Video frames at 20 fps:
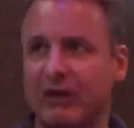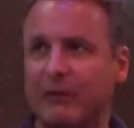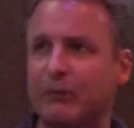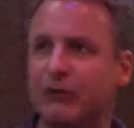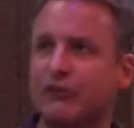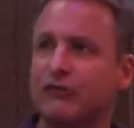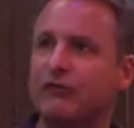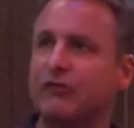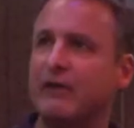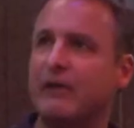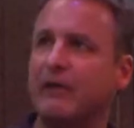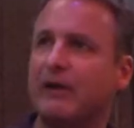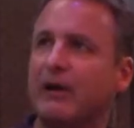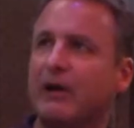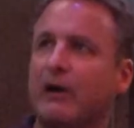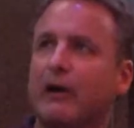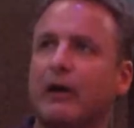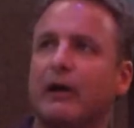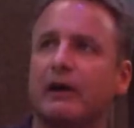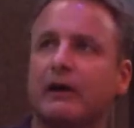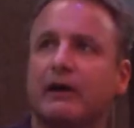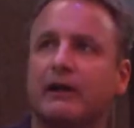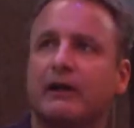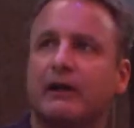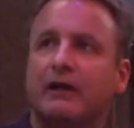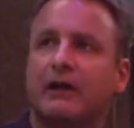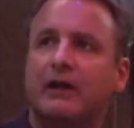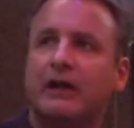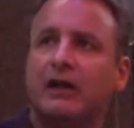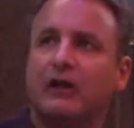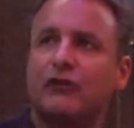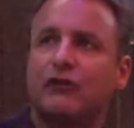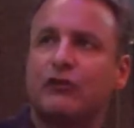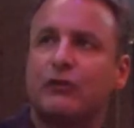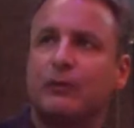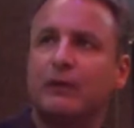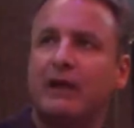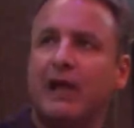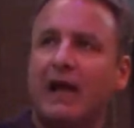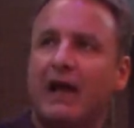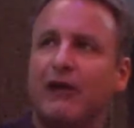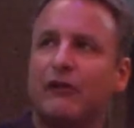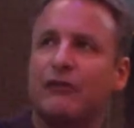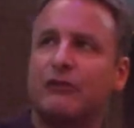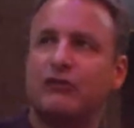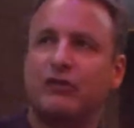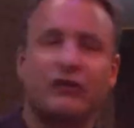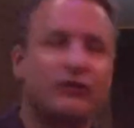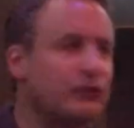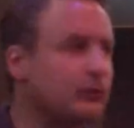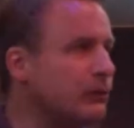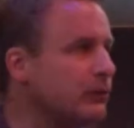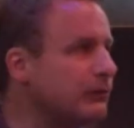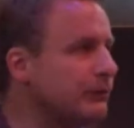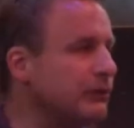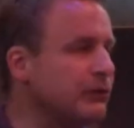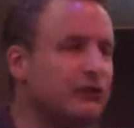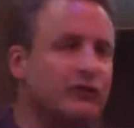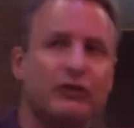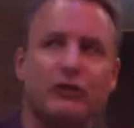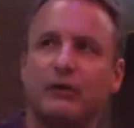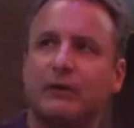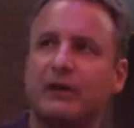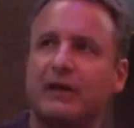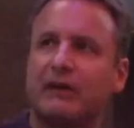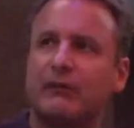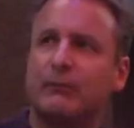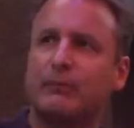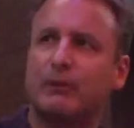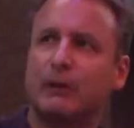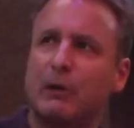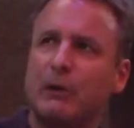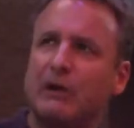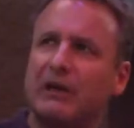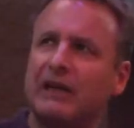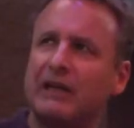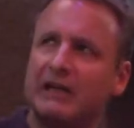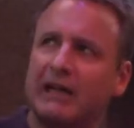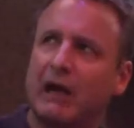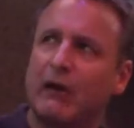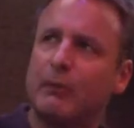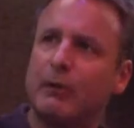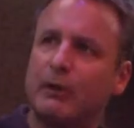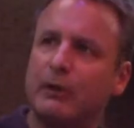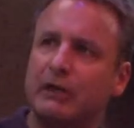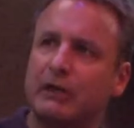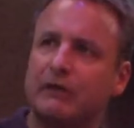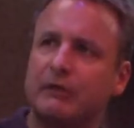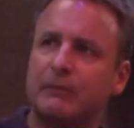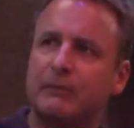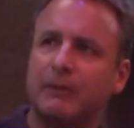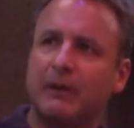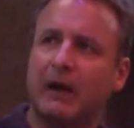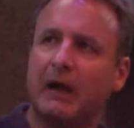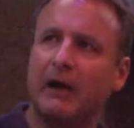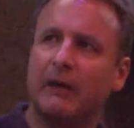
table is very hard. So we have, since World War II, kind of broken and outmoded